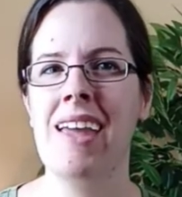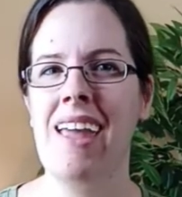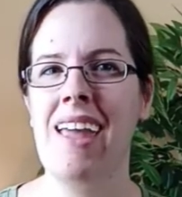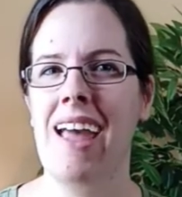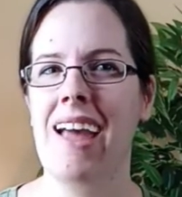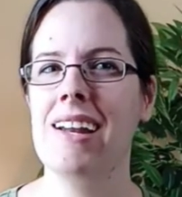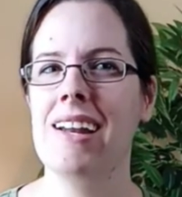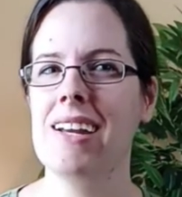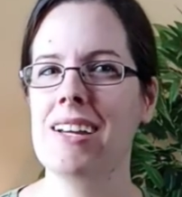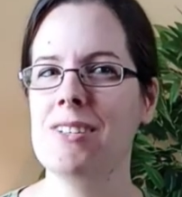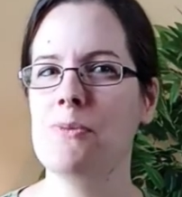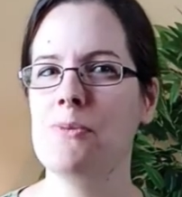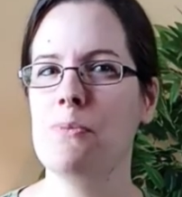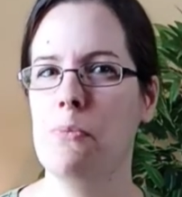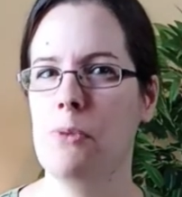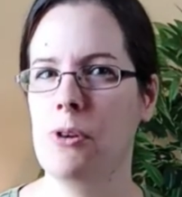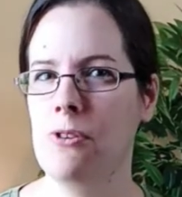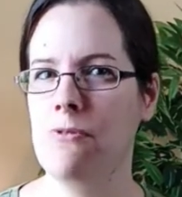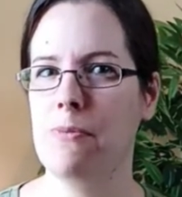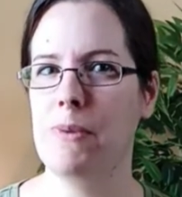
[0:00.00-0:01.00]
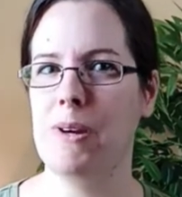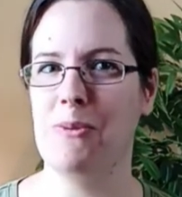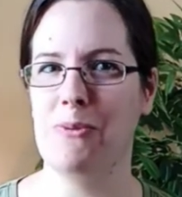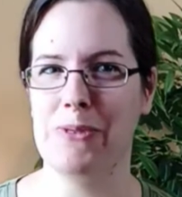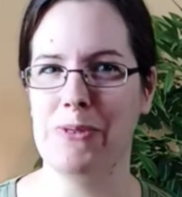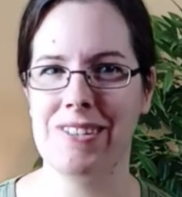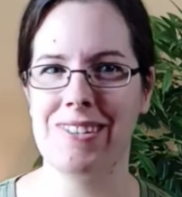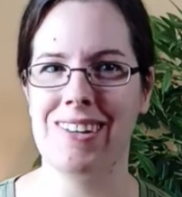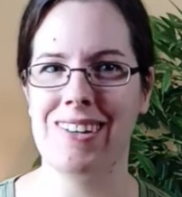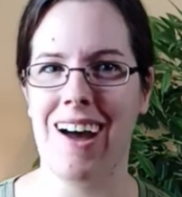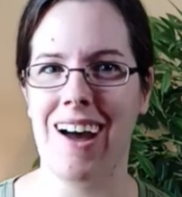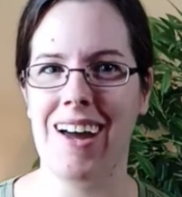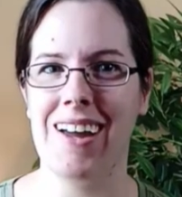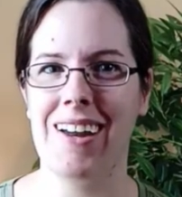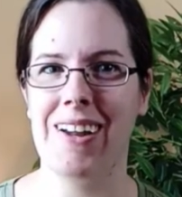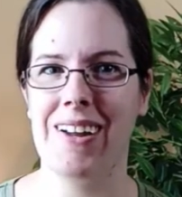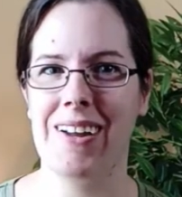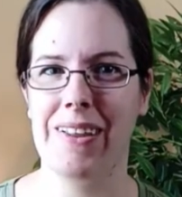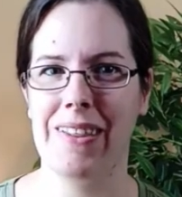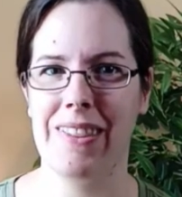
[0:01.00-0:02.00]
And his movement was not
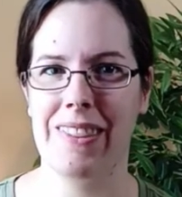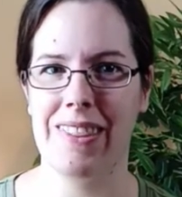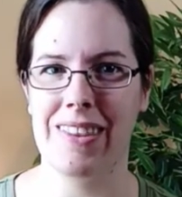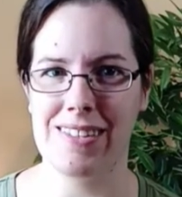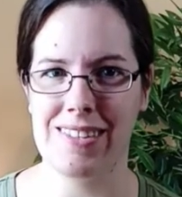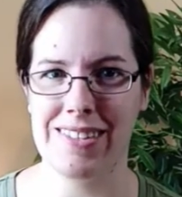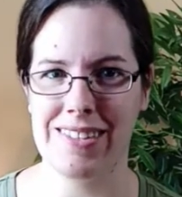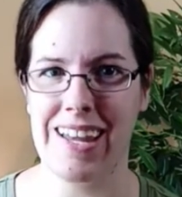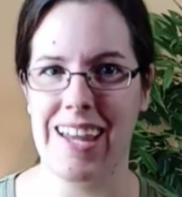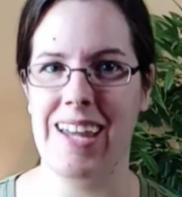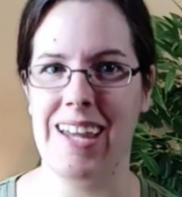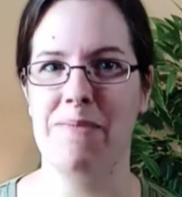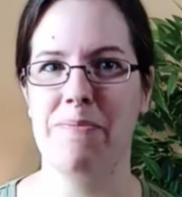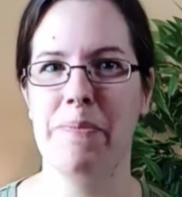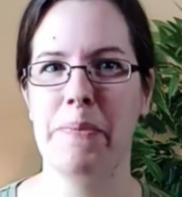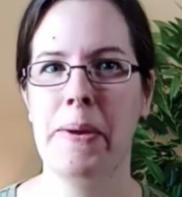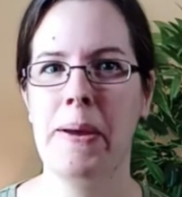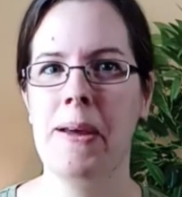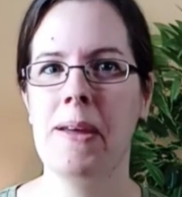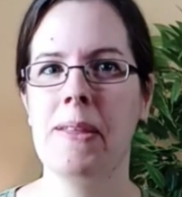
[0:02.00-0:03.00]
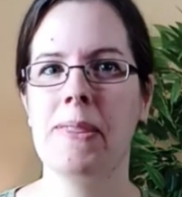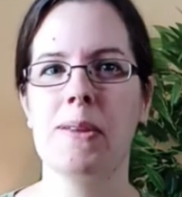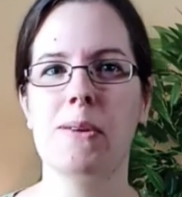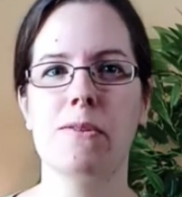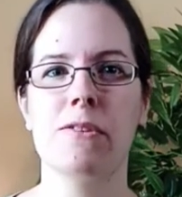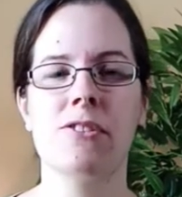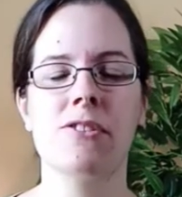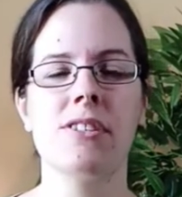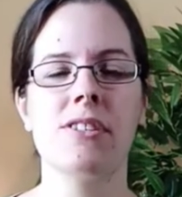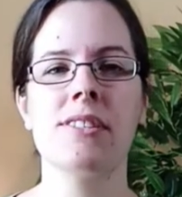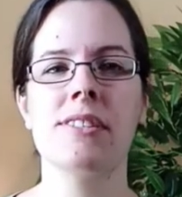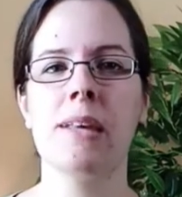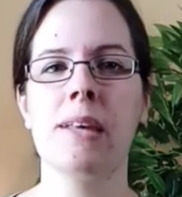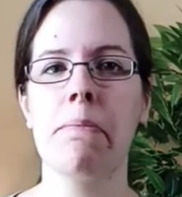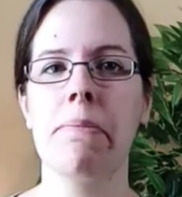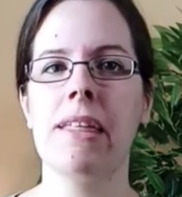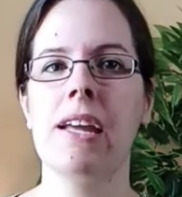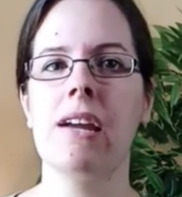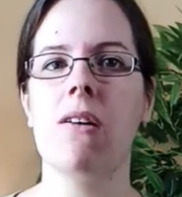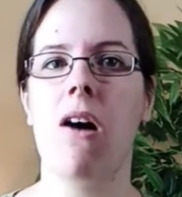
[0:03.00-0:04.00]
the same. There was just
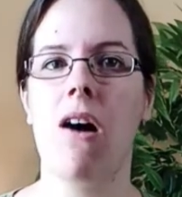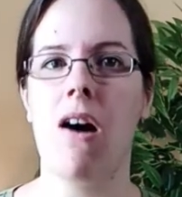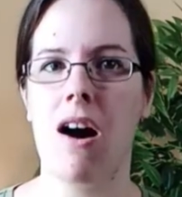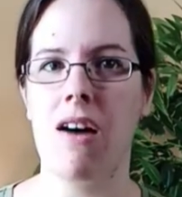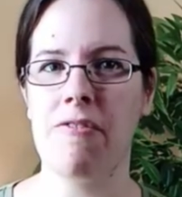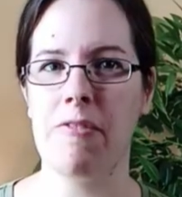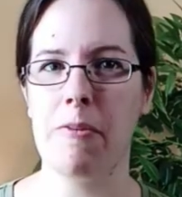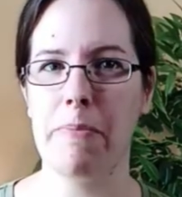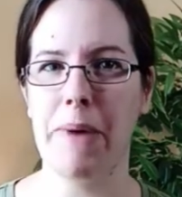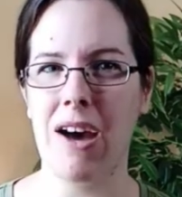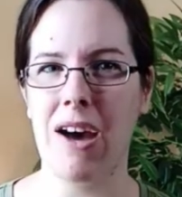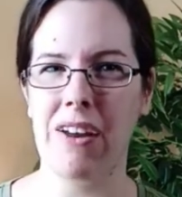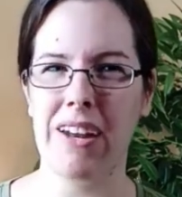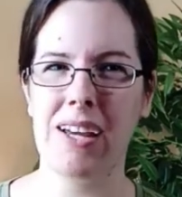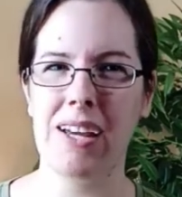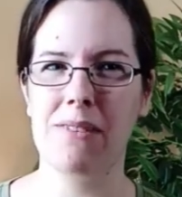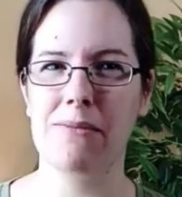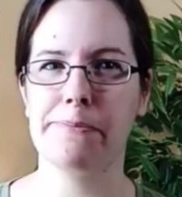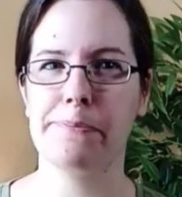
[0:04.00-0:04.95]
something off about it.